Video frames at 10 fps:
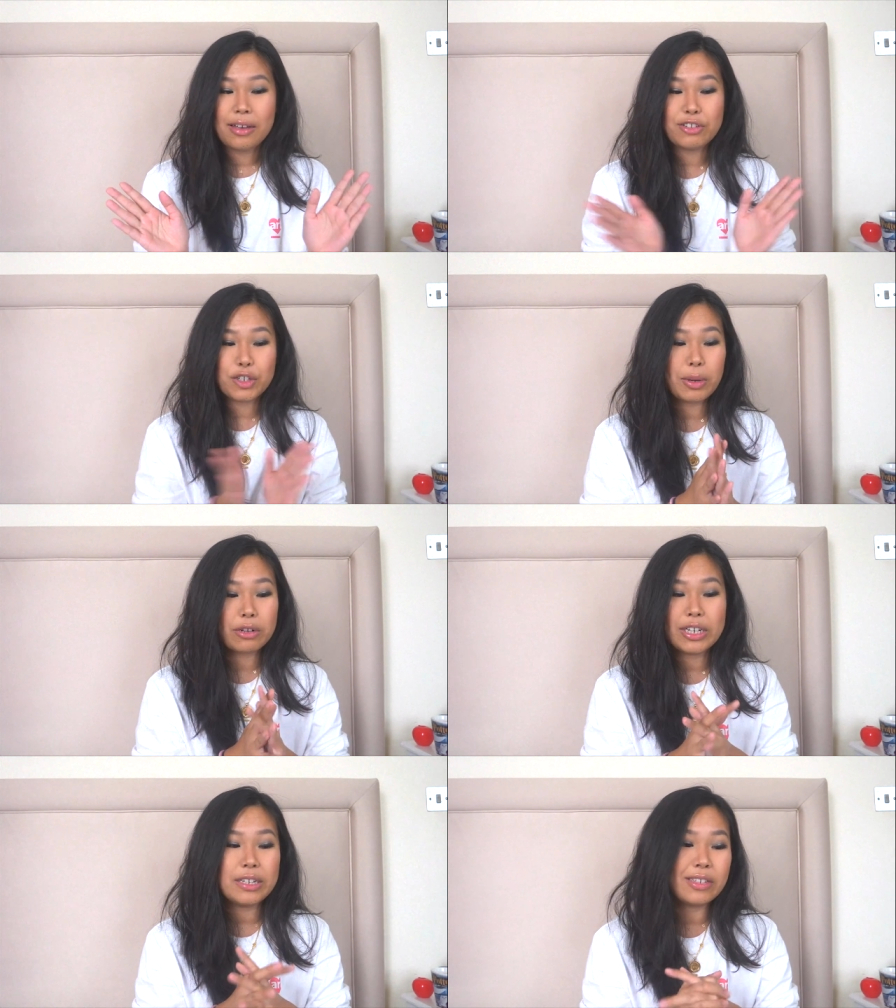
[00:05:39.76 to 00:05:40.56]
just
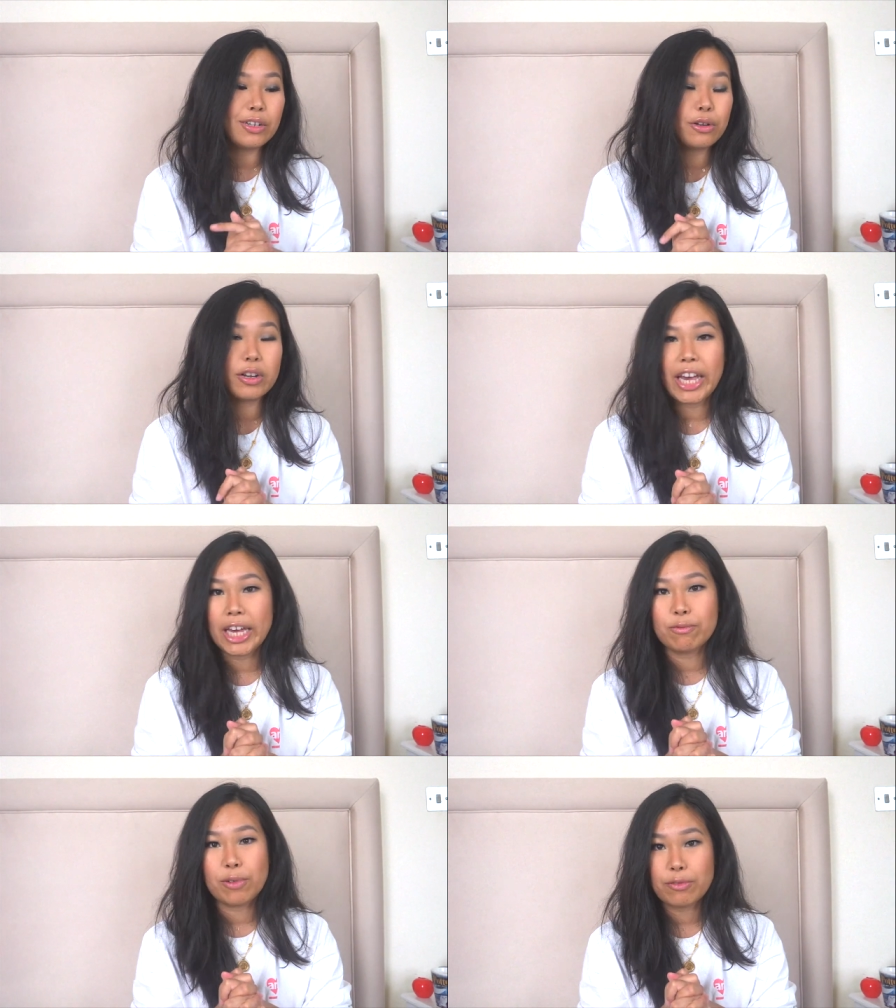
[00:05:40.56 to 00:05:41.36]
went crazy and got
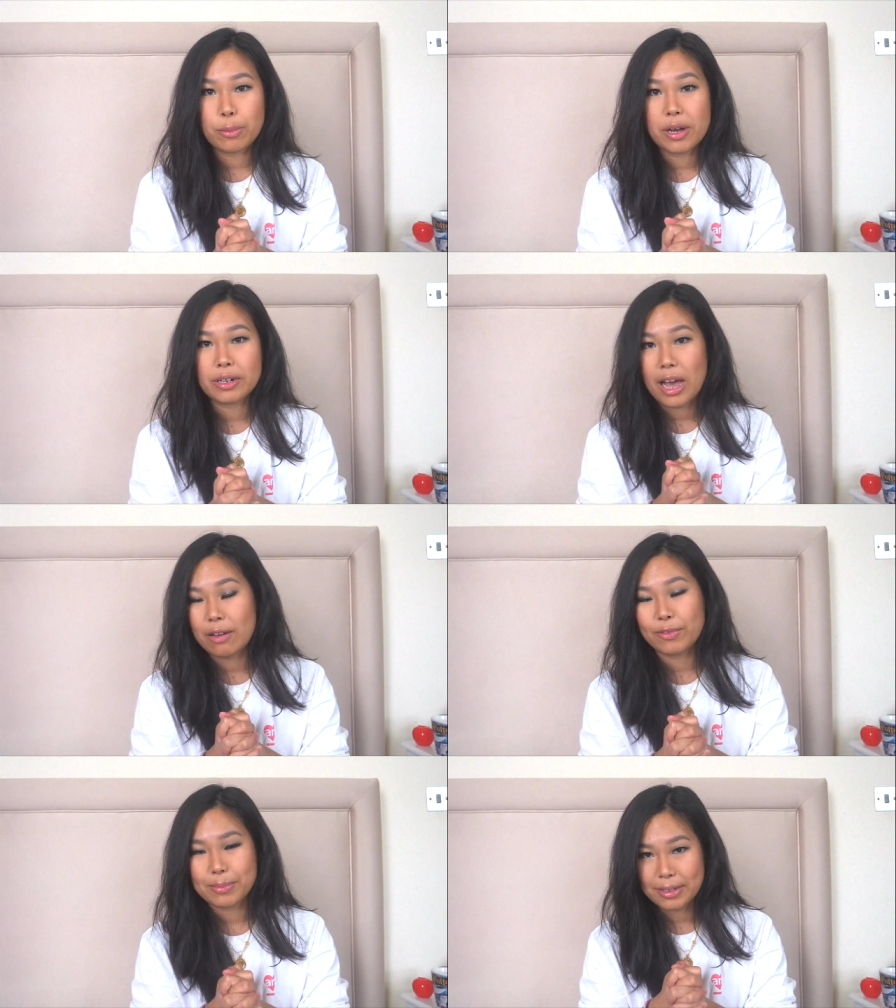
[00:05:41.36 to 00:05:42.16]
cake for everyone and for